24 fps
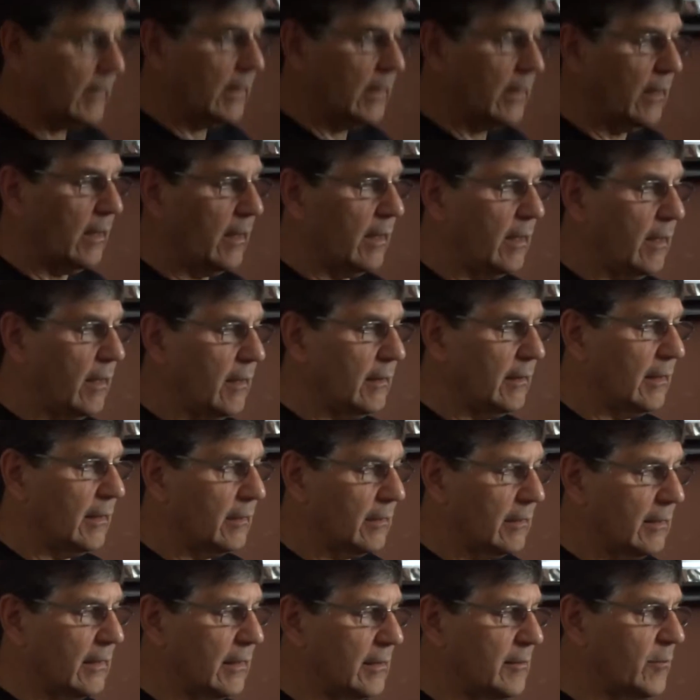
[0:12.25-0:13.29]
And
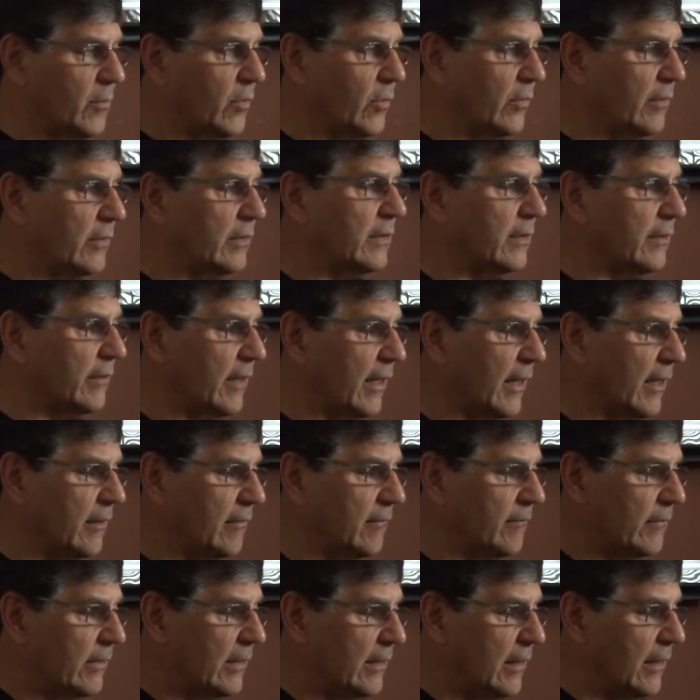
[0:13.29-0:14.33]
I'll get more into that.
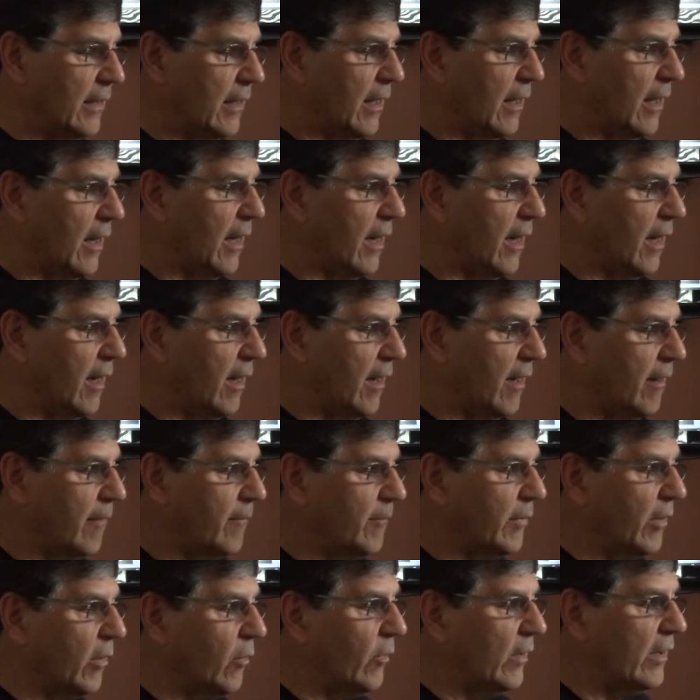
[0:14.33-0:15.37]

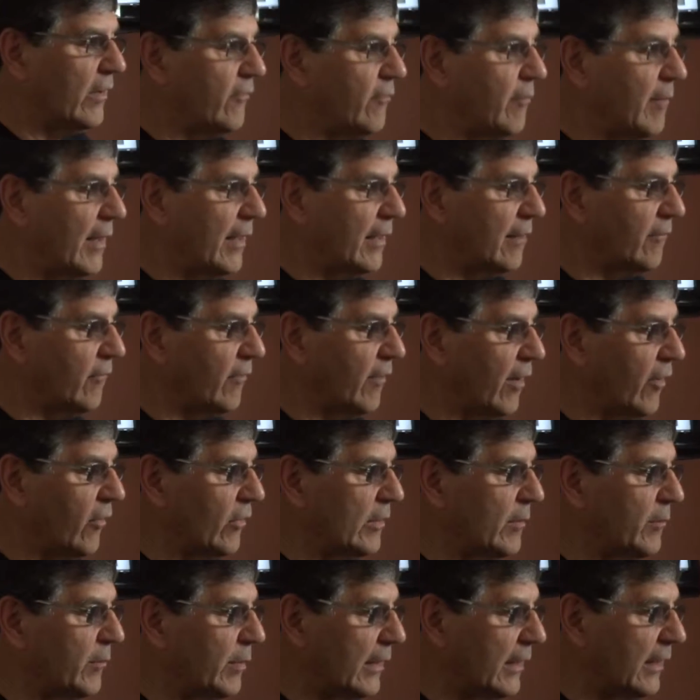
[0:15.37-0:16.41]
But we've made a
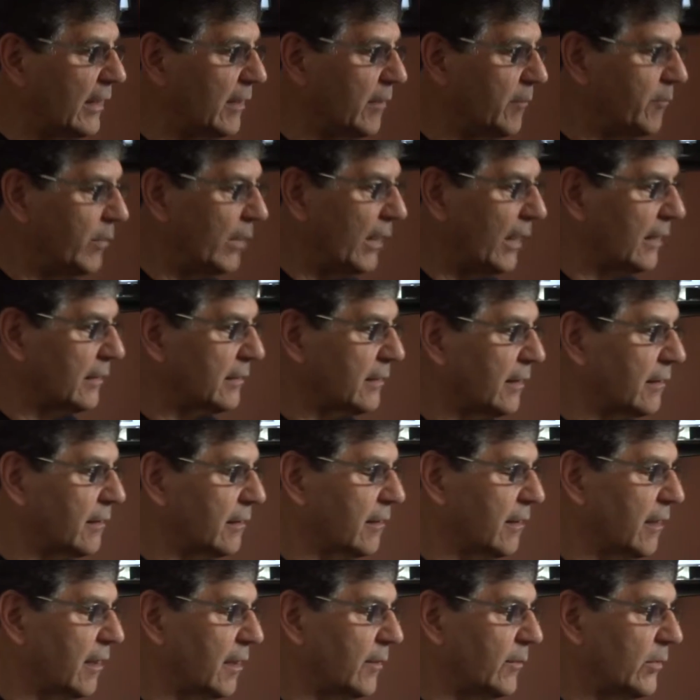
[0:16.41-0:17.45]
very big impact on the
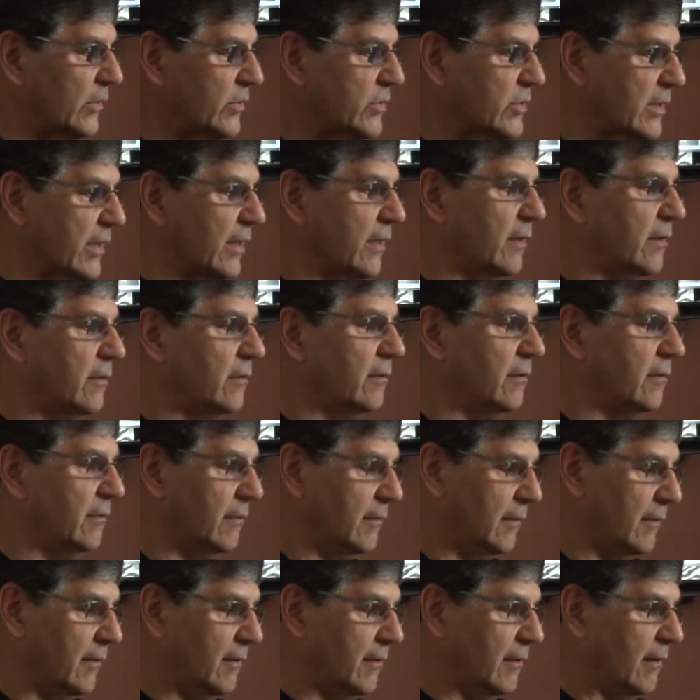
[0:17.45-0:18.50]
carbon
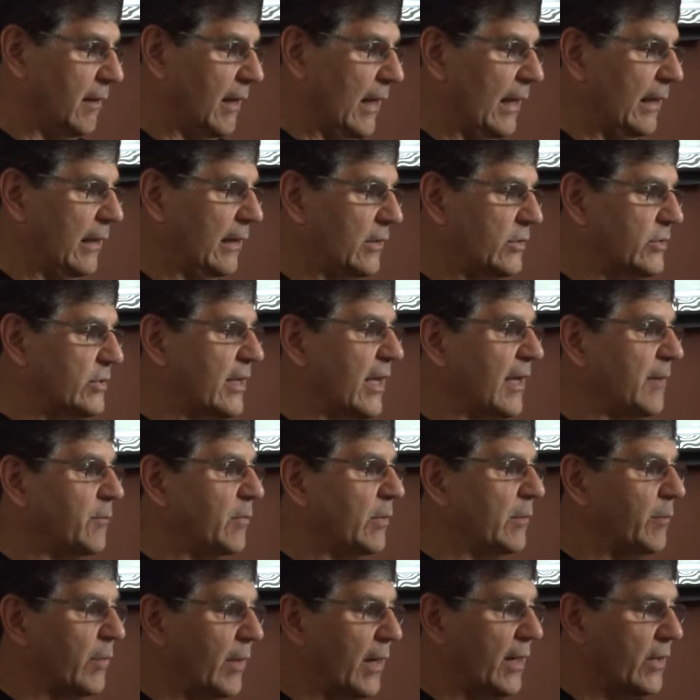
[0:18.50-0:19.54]
cycle, and it's not
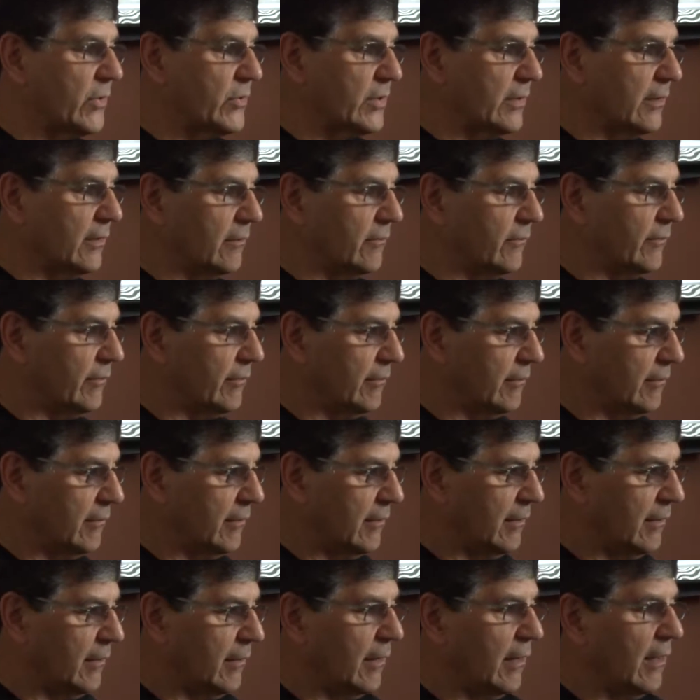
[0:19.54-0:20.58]
been positive.
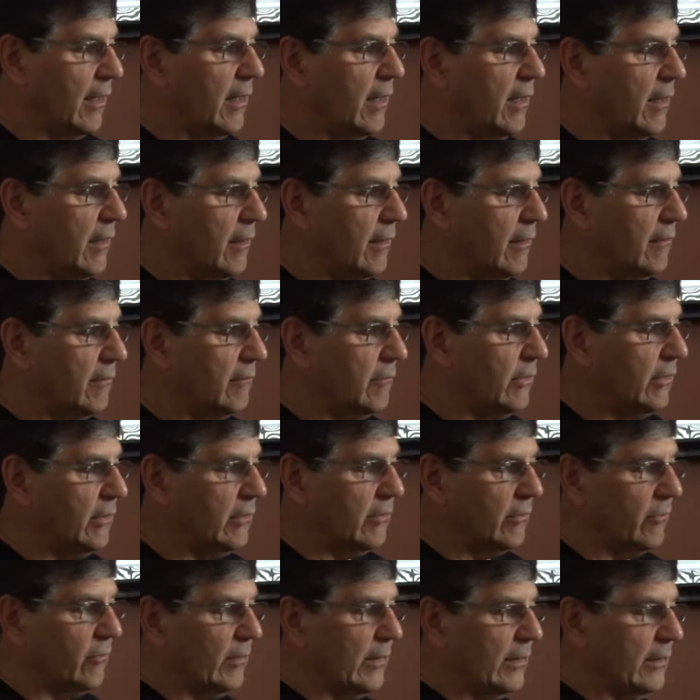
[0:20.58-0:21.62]
You
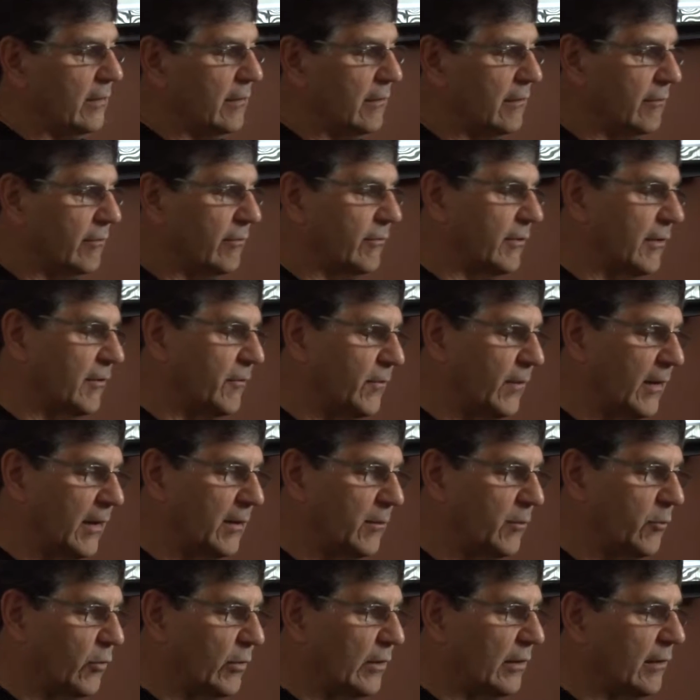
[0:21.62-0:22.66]
can read the
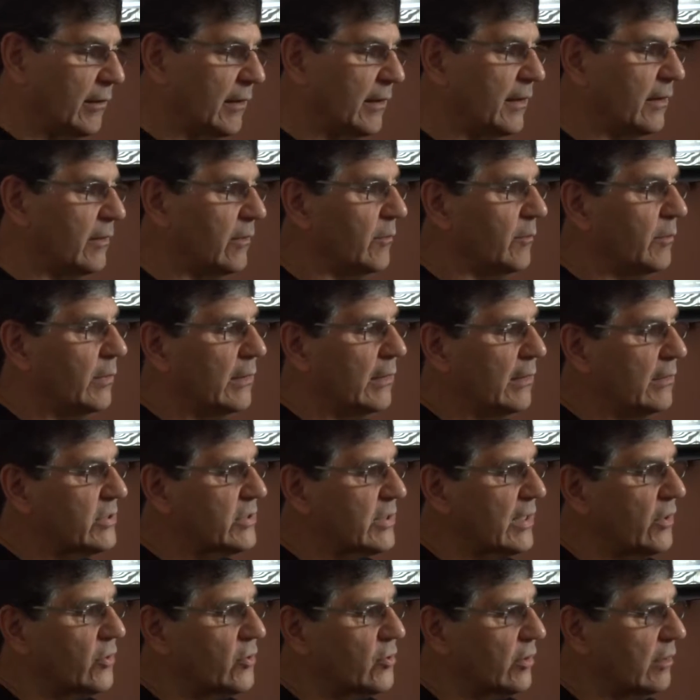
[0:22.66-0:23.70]
fine print later, but
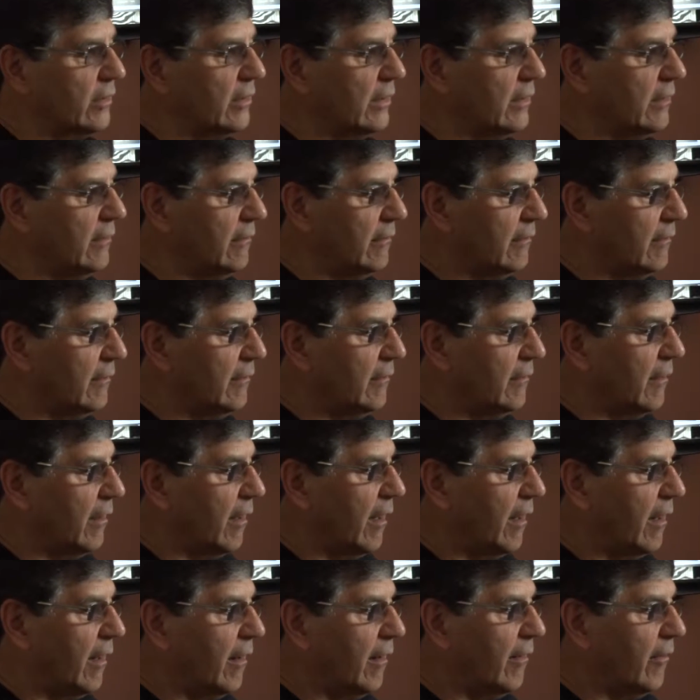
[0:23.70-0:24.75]
essentially
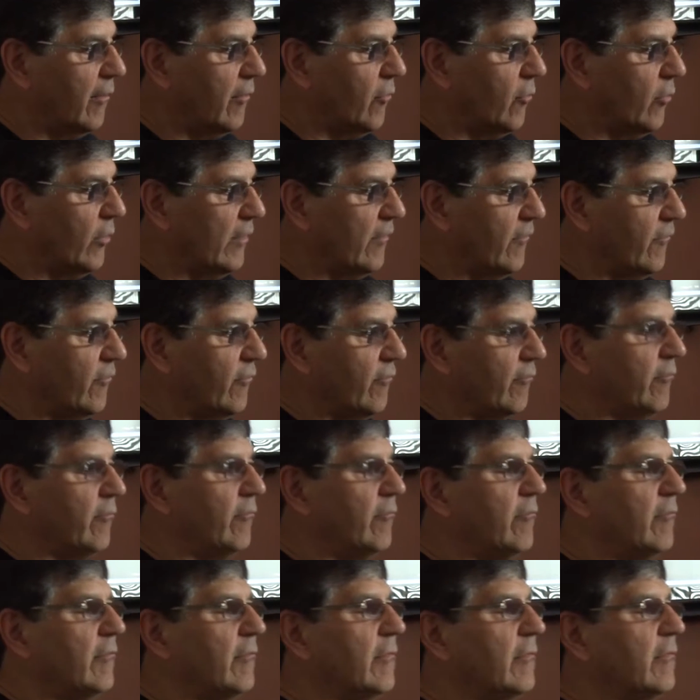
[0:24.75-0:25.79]
we've
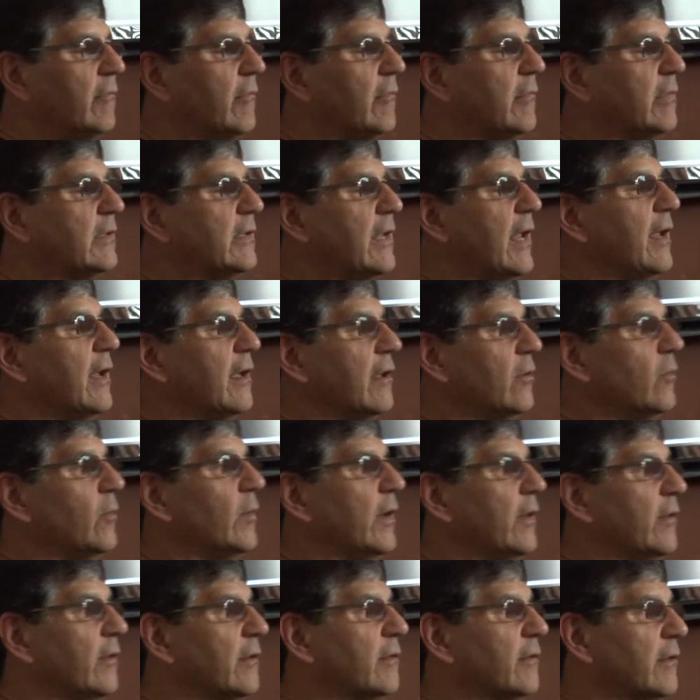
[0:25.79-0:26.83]
taken
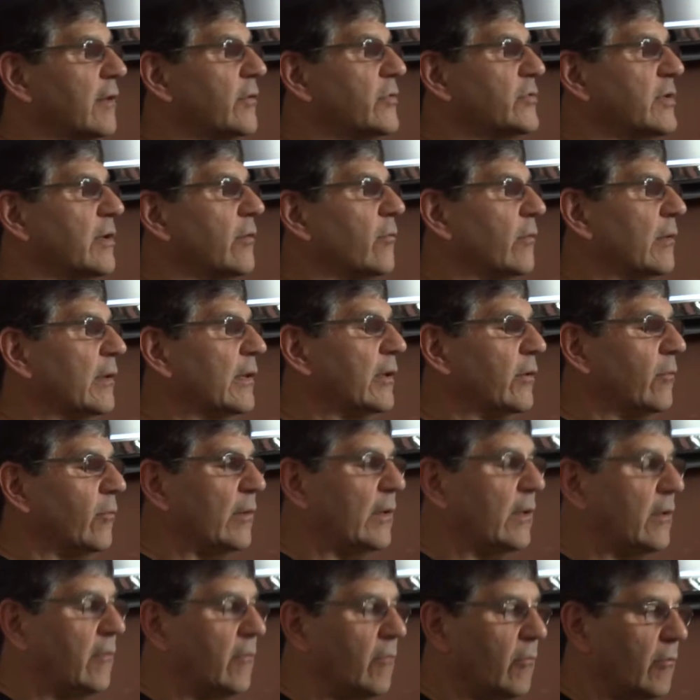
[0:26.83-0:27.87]
away the things that really